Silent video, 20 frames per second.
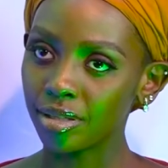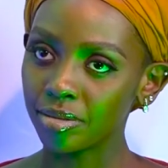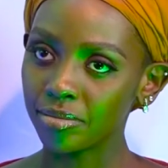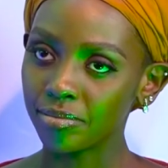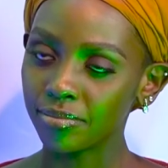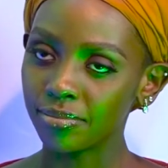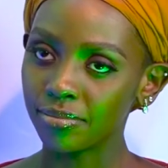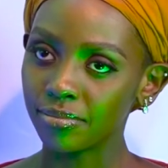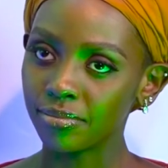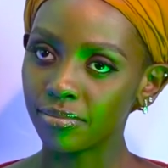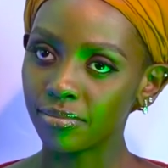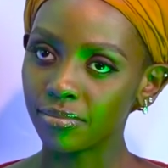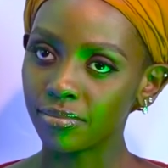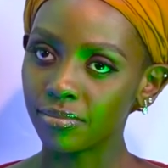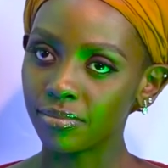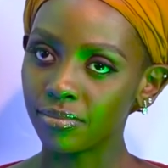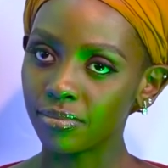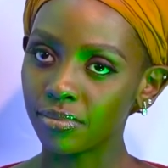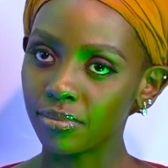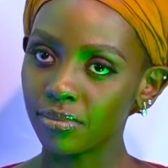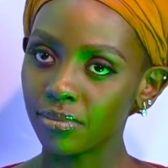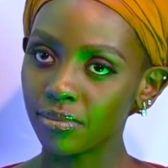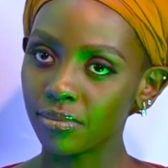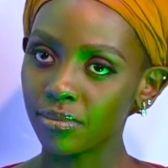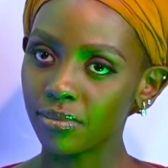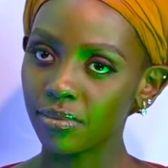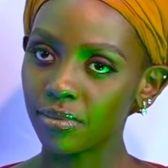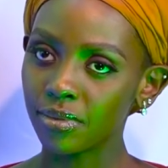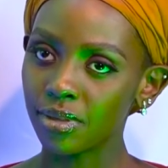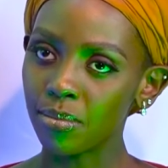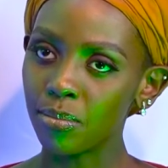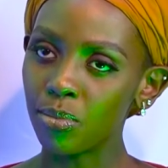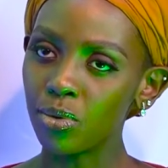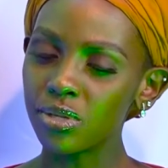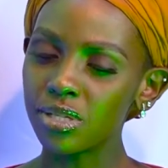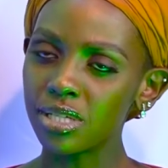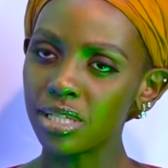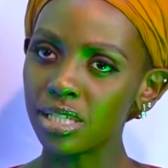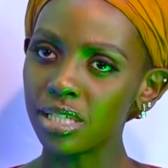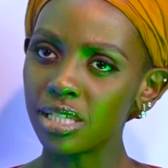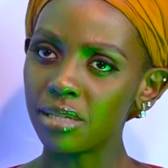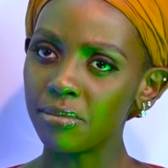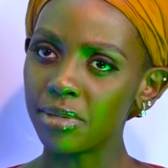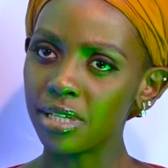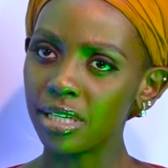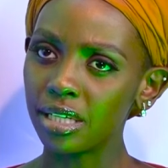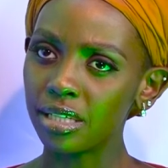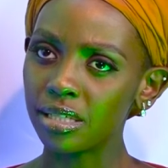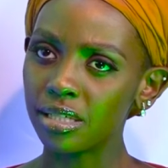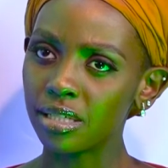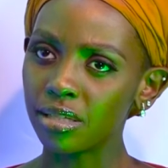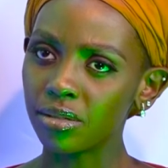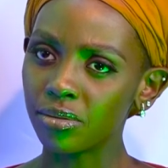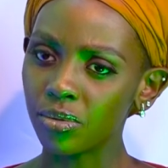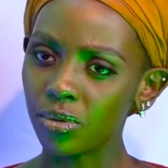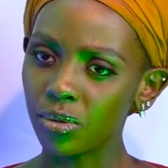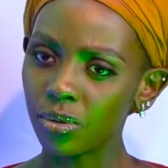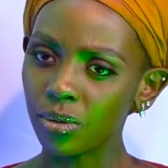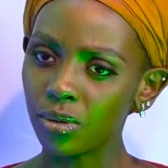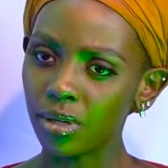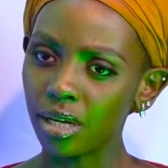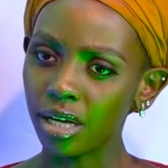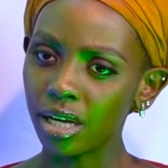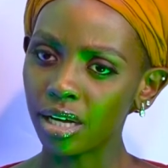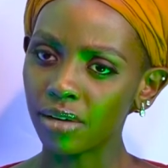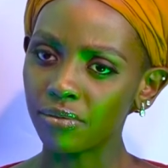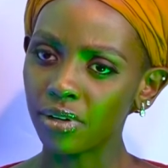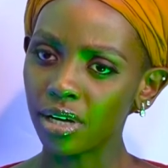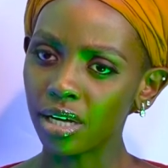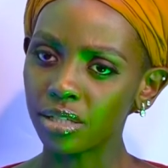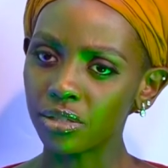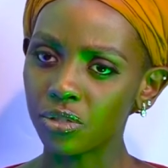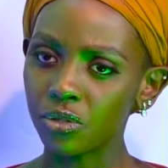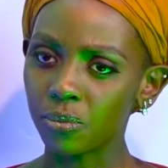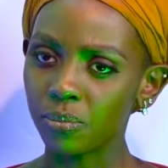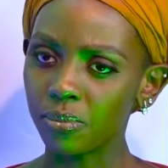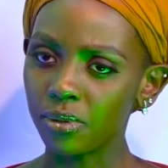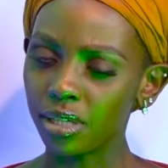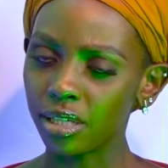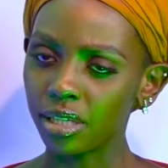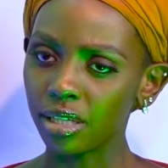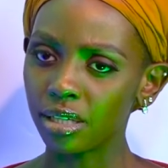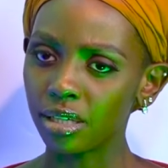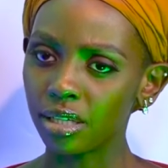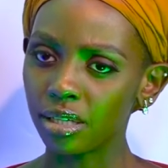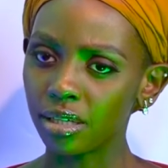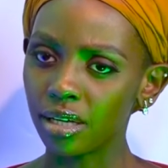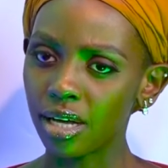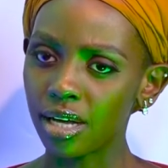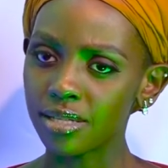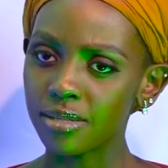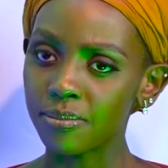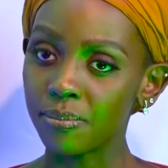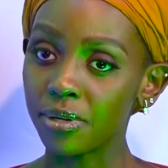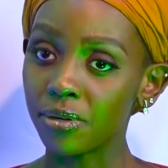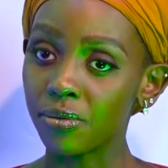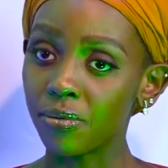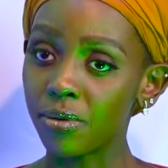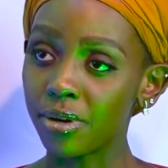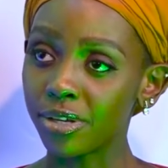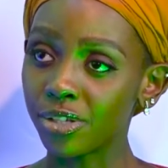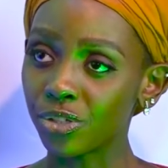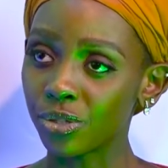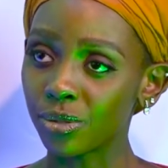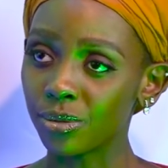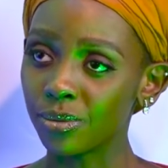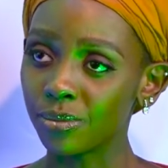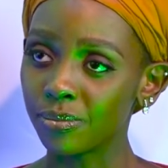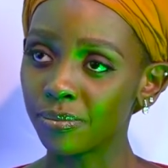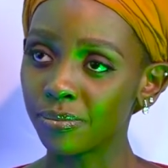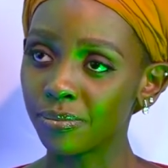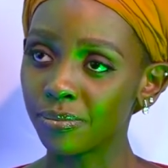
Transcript: The most intimidating role I have had to play has been Rachel.